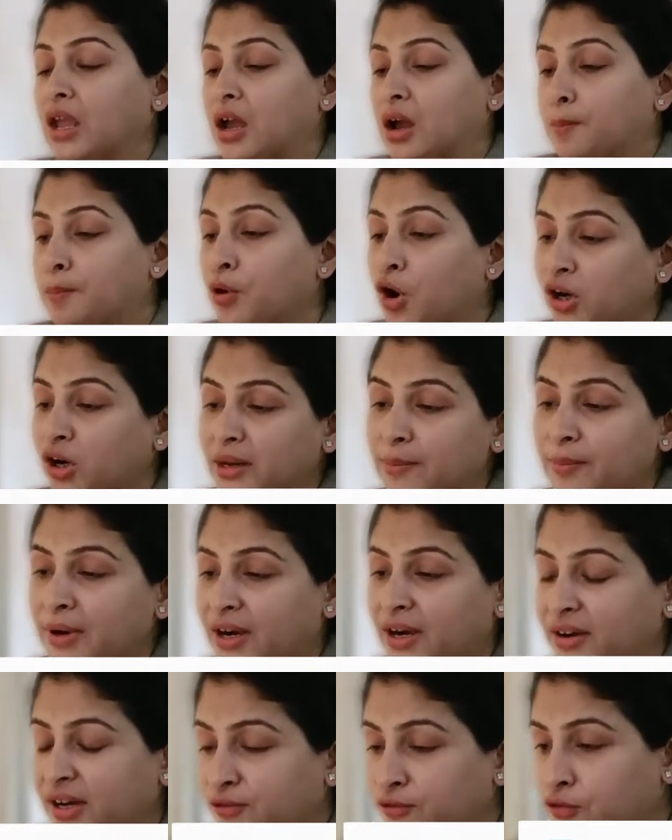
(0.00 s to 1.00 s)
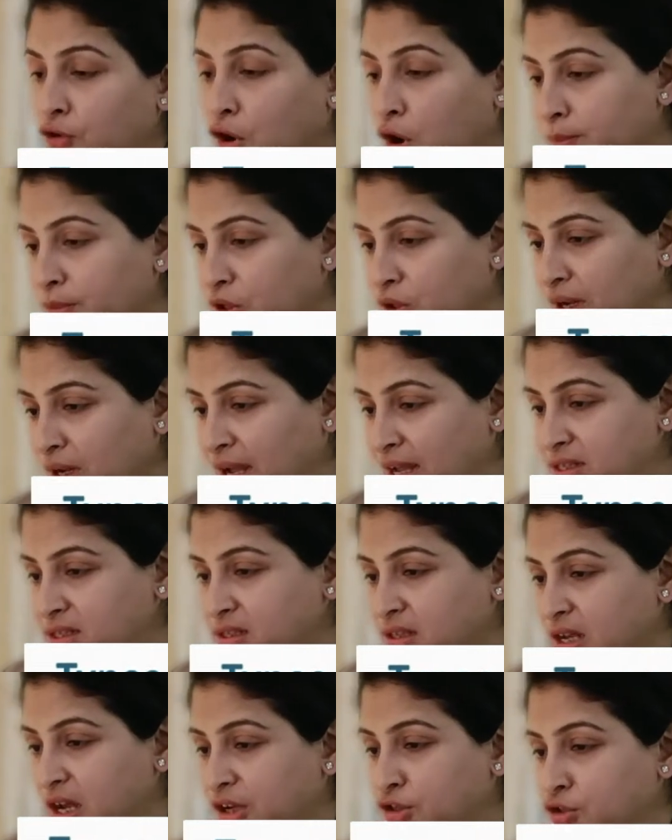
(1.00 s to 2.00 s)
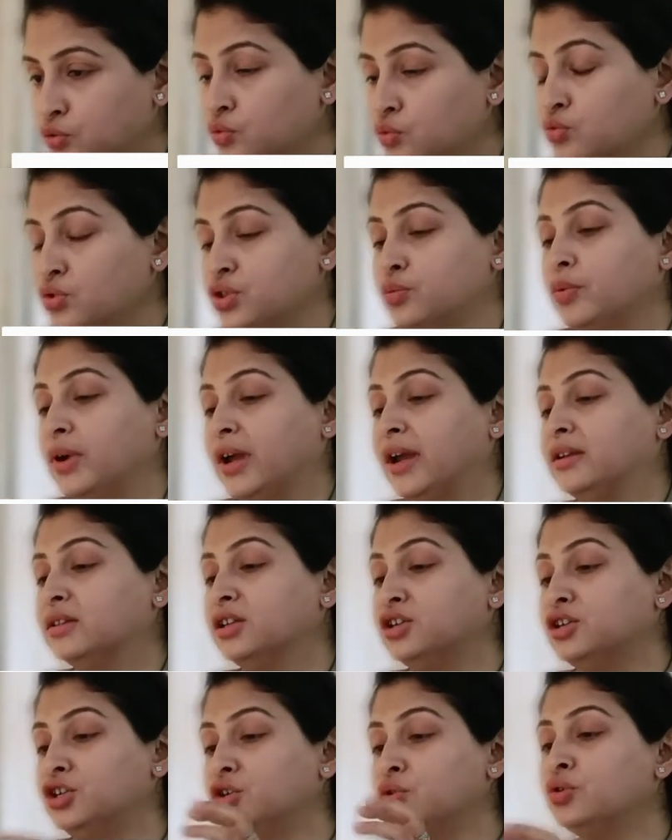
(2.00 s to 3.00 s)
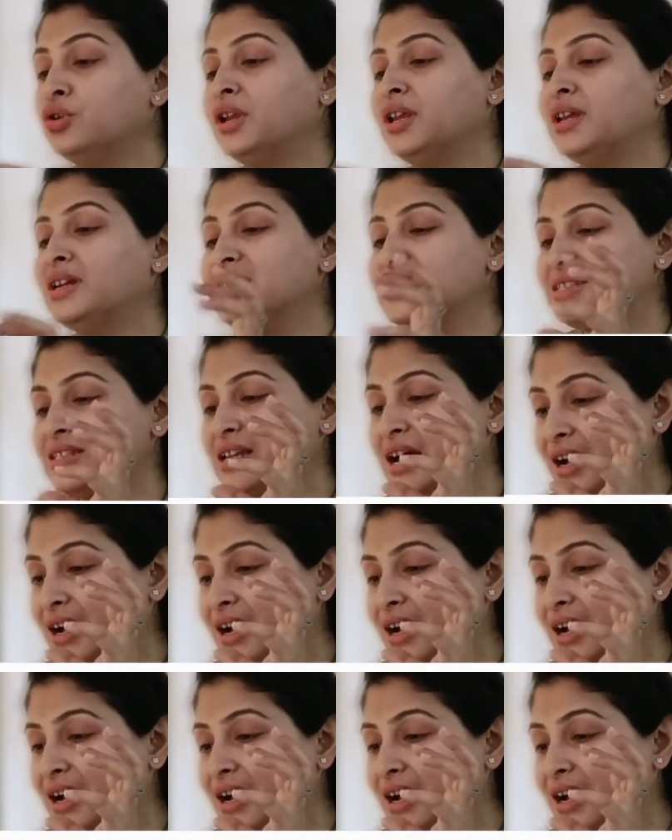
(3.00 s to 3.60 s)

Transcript: polymeric formulas are used where the nutrients